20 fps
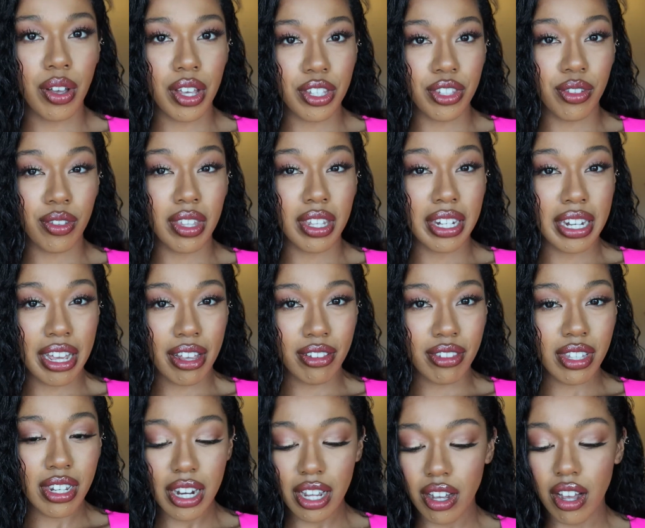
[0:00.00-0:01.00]
Okay, so the
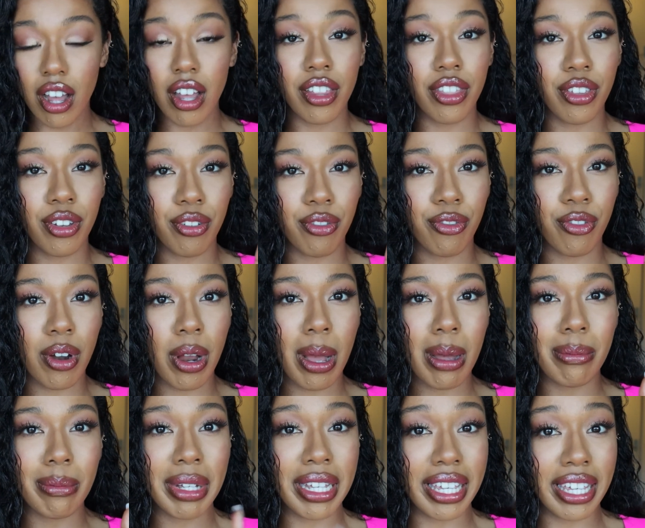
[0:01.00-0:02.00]
nails that I got, they're
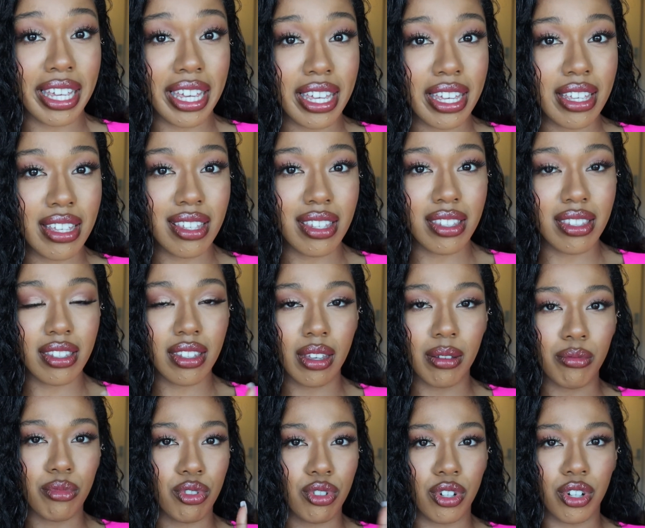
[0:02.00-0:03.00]
from Kiss.
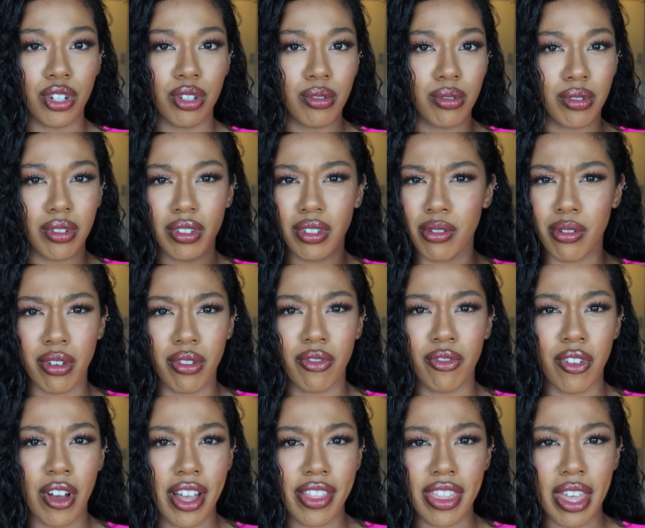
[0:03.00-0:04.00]
I'm sure you, you can
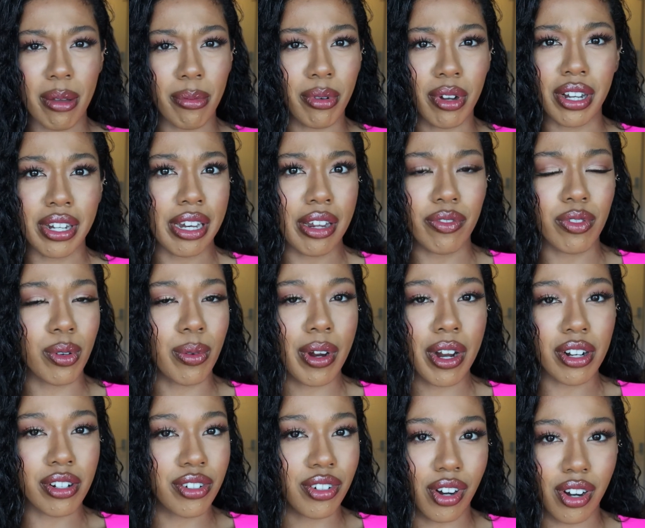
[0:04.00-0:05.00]
find that brand
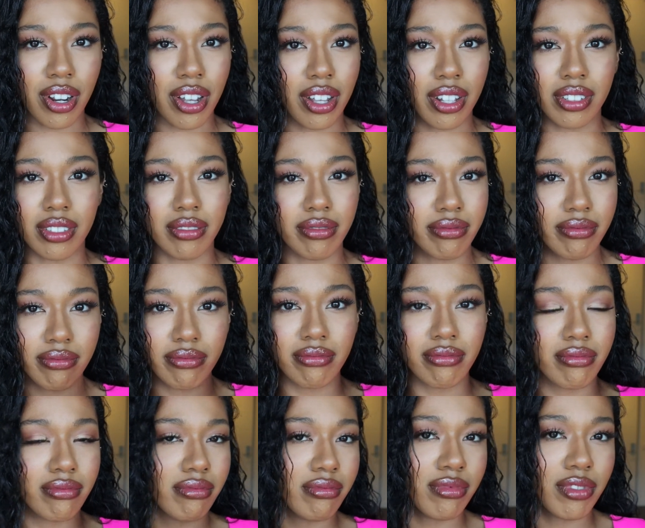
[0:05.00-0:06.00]
everywhere, Target,
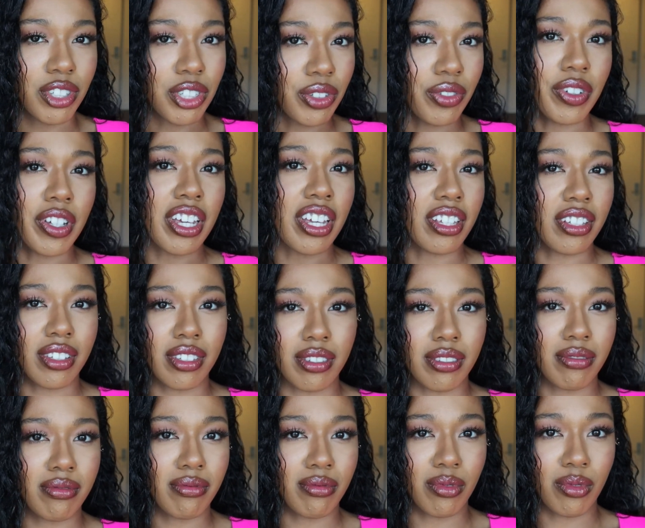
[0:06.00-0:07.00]

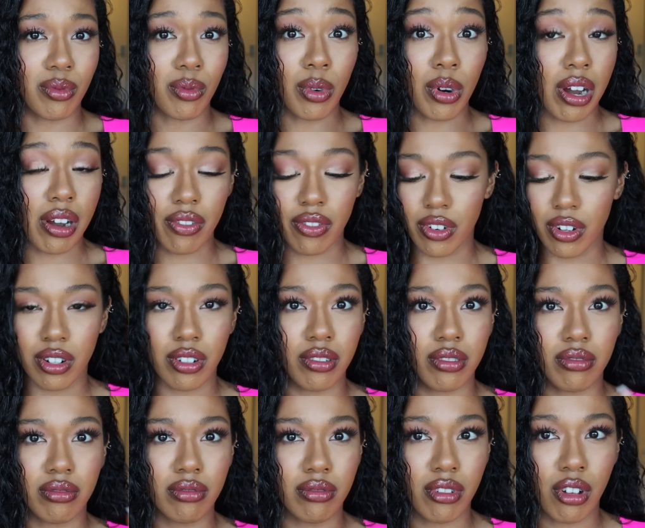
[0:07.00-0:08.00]
CVS, wherever,
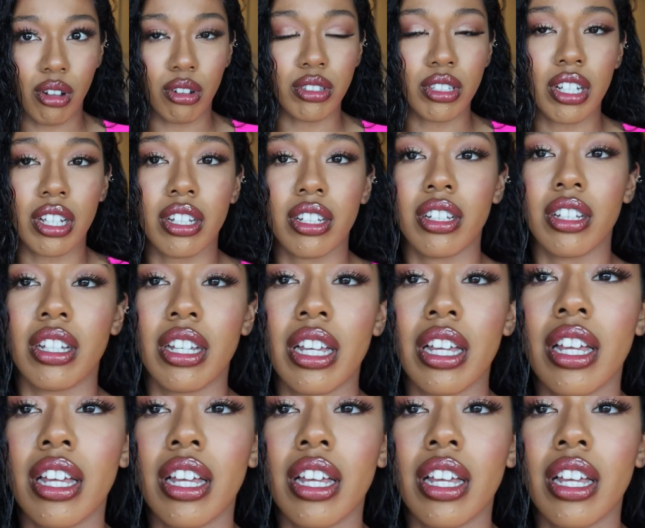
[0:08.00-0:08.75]
Ulta.